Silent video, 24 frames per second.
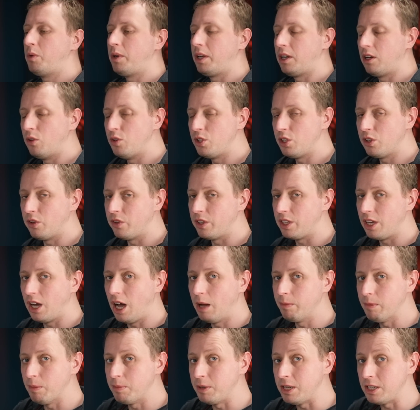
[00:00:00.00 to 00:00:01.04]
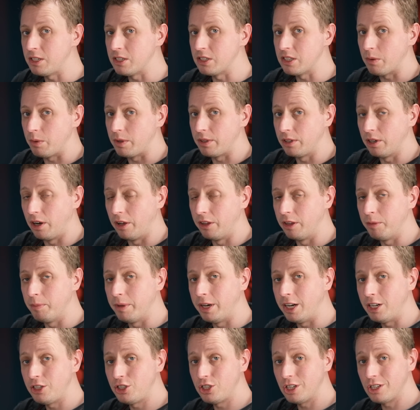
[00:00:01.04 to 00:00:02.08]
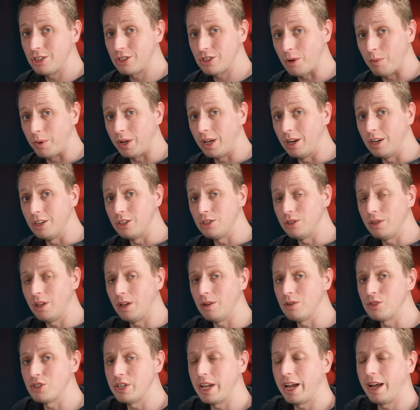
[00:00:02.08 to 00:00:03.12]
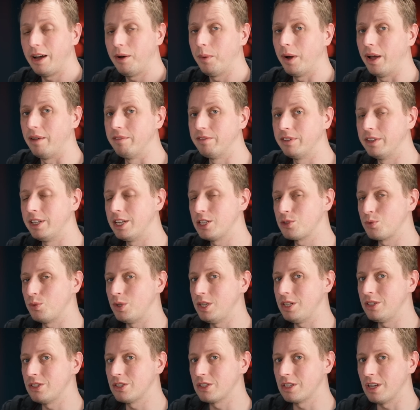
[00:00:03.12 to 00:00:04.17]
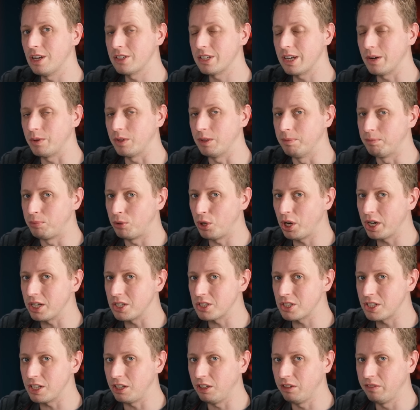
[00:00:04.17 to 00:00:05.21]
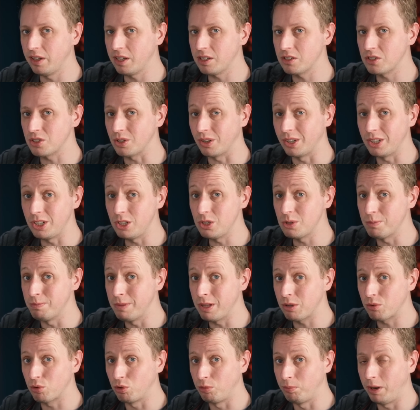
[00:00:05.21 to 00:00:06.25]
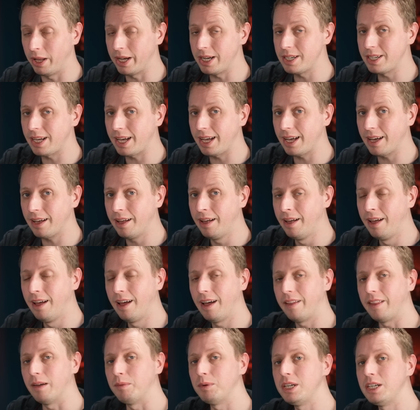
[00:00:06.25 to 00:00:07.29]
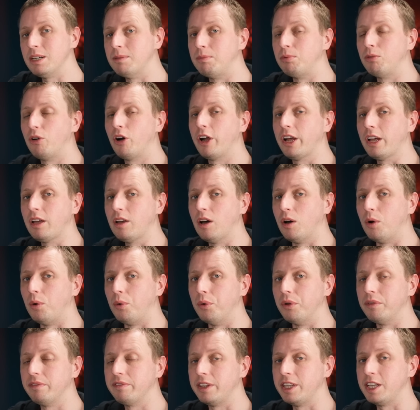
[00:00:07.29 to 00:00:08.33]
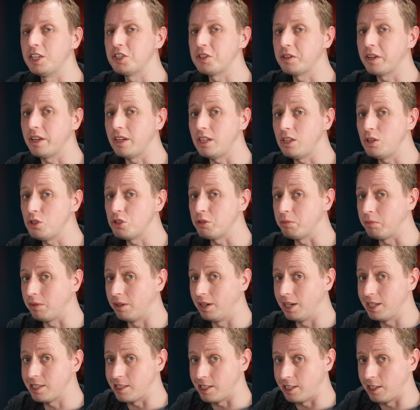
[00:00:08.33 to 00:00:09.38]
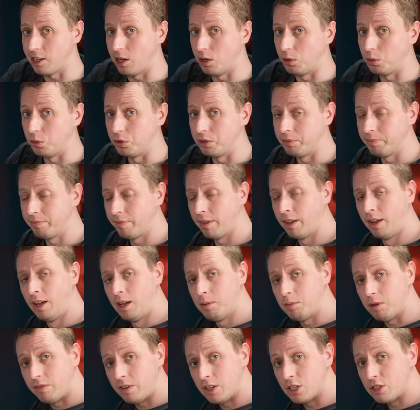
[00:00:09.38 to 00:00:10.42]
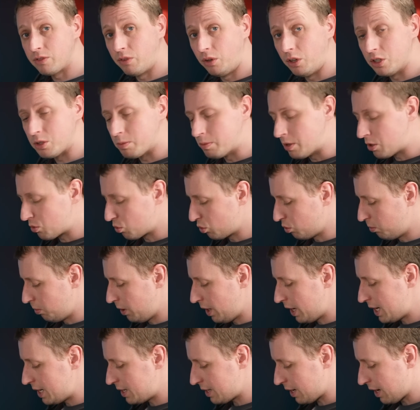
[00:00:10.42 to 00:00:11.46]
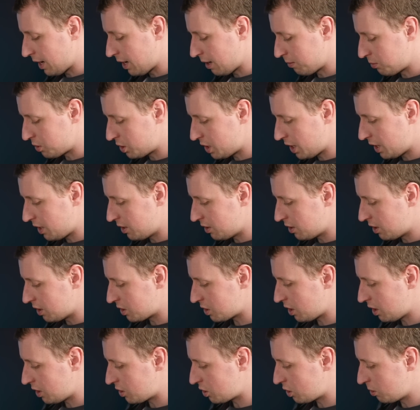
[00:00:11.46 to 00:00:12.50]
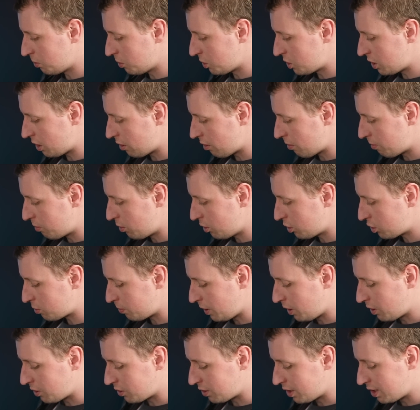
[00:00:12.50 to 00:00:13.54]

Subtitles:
including on the armour pieces that we've got on the miniature. So we're going to do those now, and for this we need to start out with a bright silver, so I'm going to use a mithril blade here. Then we need a bright gold, and for this I'm going to use some glistening gold. But first of all, it's mithril blade, and I'm sticking to the size 00 brush because